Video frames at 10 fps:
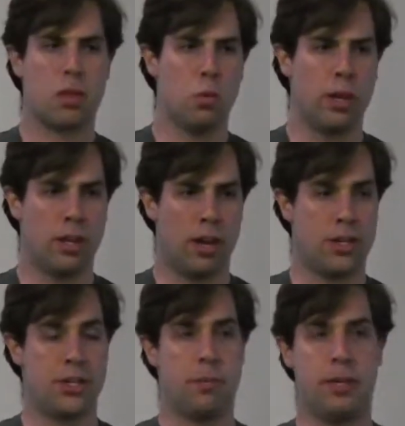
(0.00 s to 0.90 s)
we had
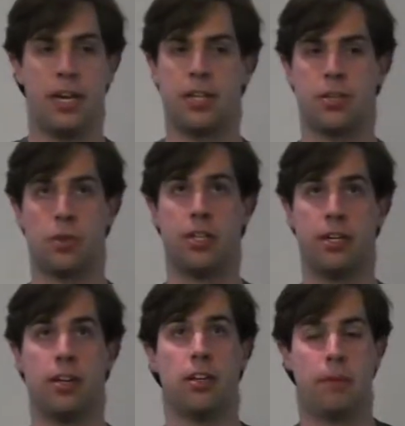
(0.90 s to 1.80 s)
lost GPS. So we're
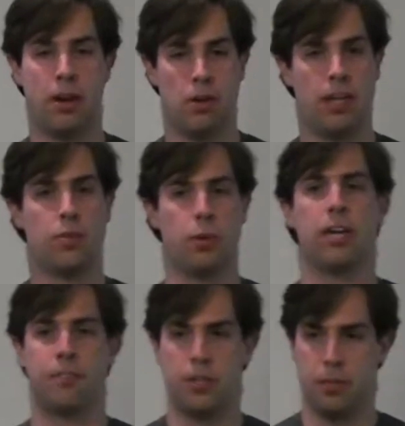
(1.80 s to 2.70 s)
sitting under the power lines
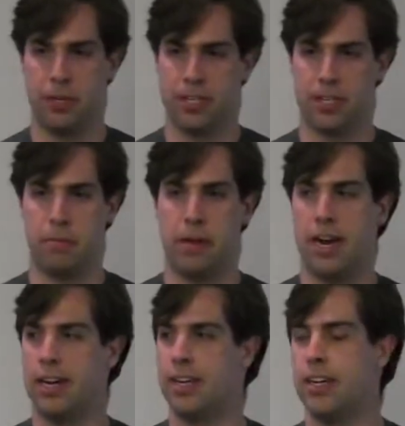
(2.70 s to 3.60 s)
waiting for GPS to come
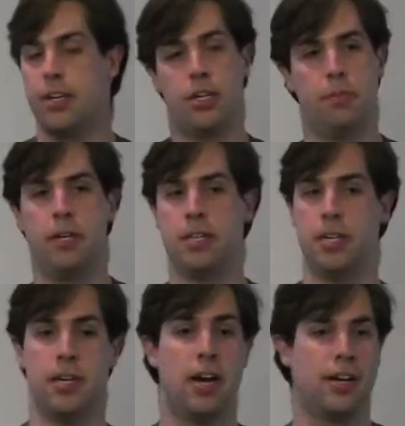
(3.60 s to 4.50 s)
back. GPS
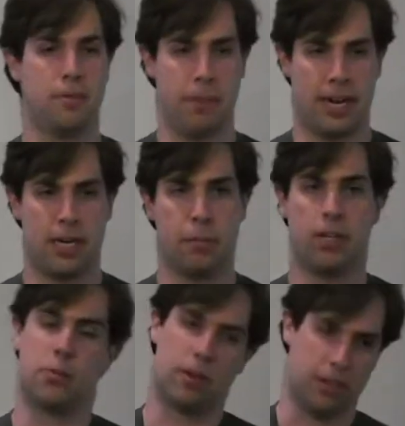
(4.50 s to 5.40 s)
did not come back
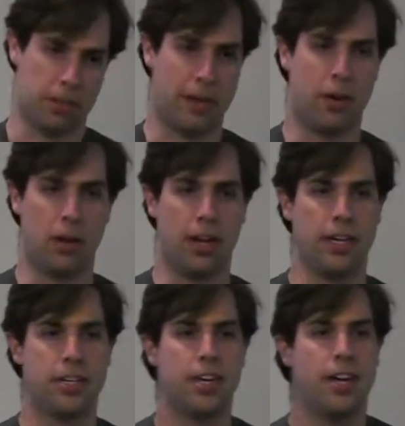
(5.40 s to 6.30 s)
because we were under the power
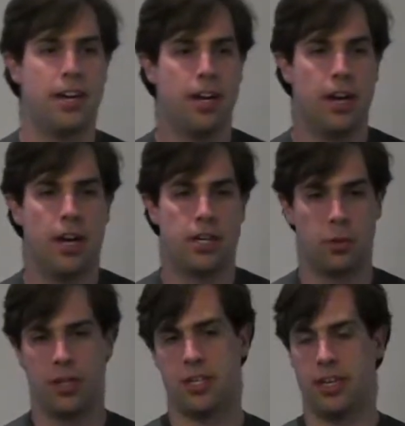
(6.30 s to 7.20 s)
lines. So
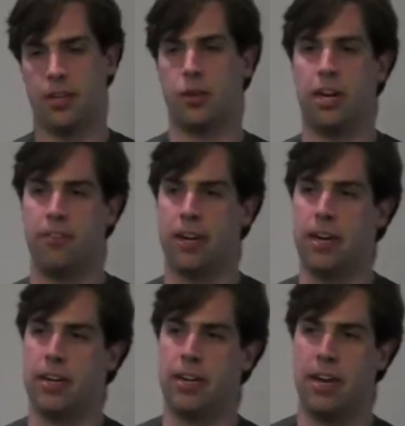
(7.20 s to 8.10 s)
we decided to drive
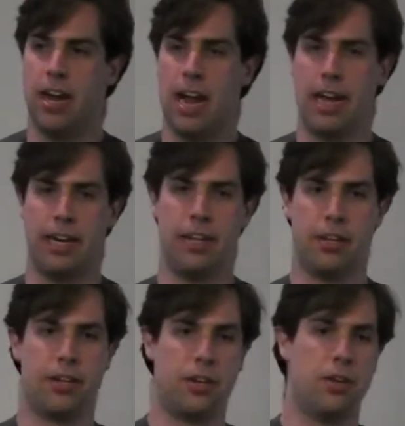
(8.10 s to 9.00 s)
again. And in
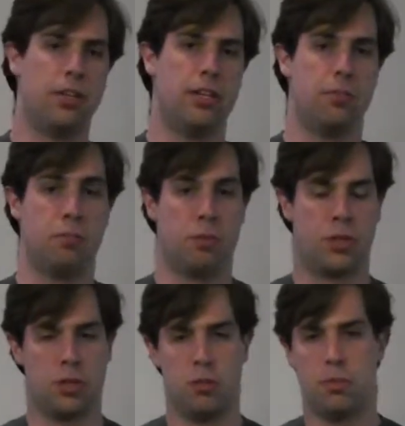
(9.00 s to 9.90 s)
the code that
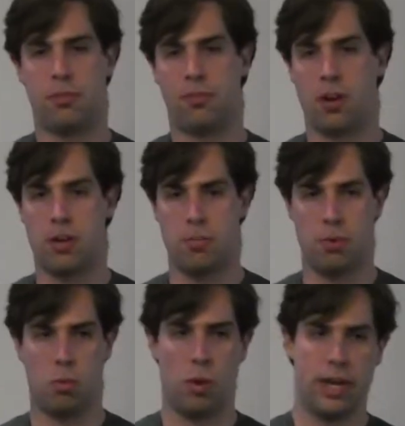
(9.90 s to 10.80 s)
resumed from
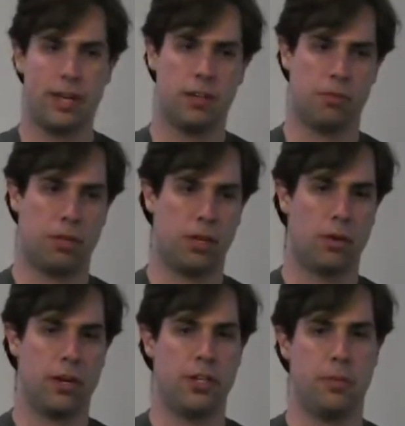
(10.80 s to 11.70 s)
waiting to
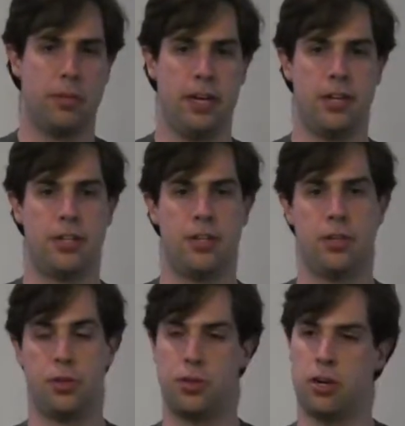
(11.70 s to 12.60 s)
reacquire GPS
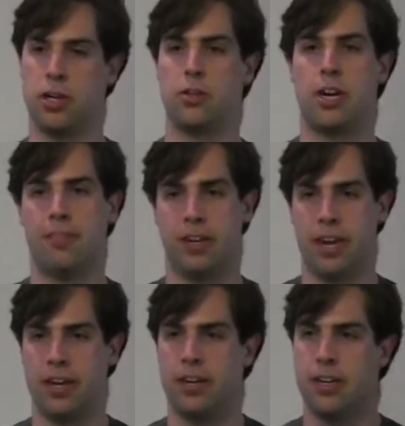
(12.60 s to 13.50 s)
to starting drive
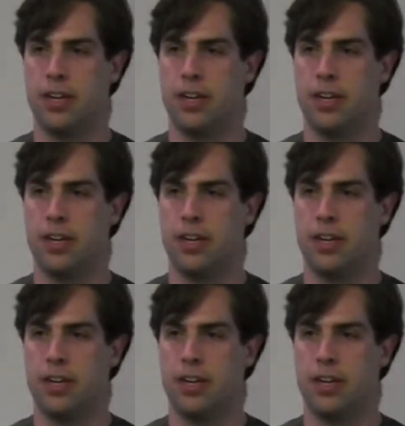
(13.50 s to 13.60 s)
again,